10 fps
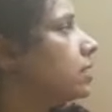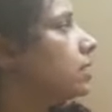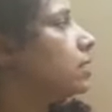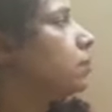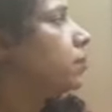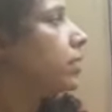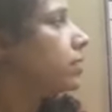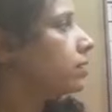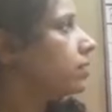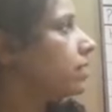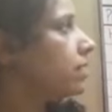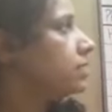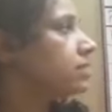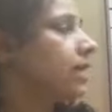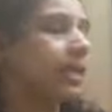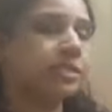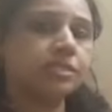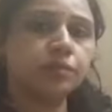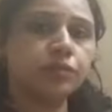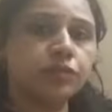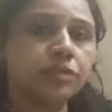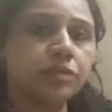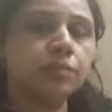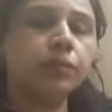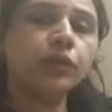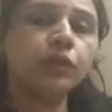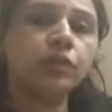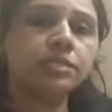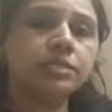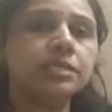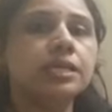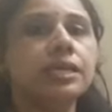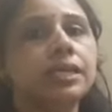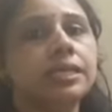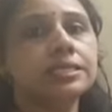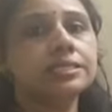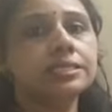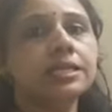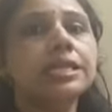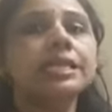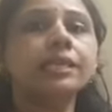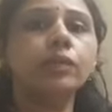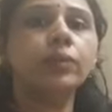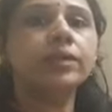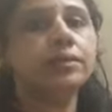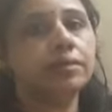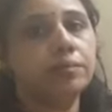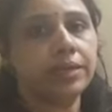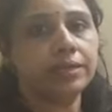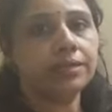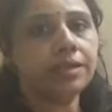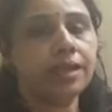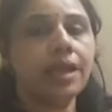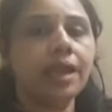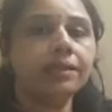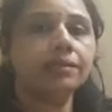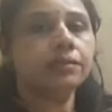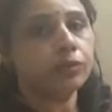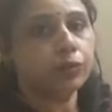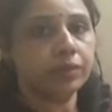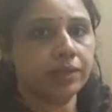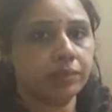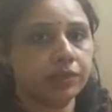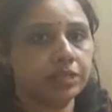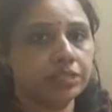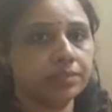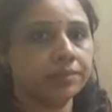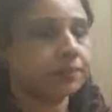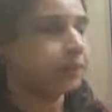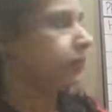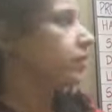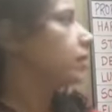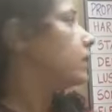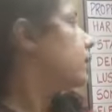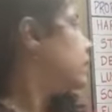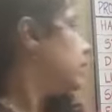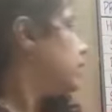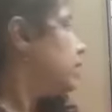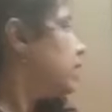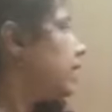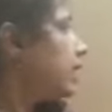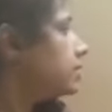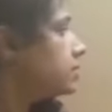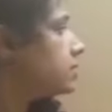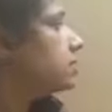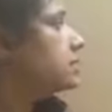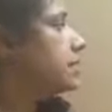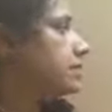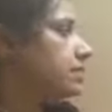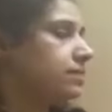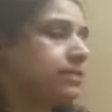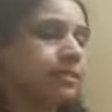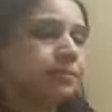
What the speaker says: mercury is an exception because it is a liquid metal at room temperature. Next is density.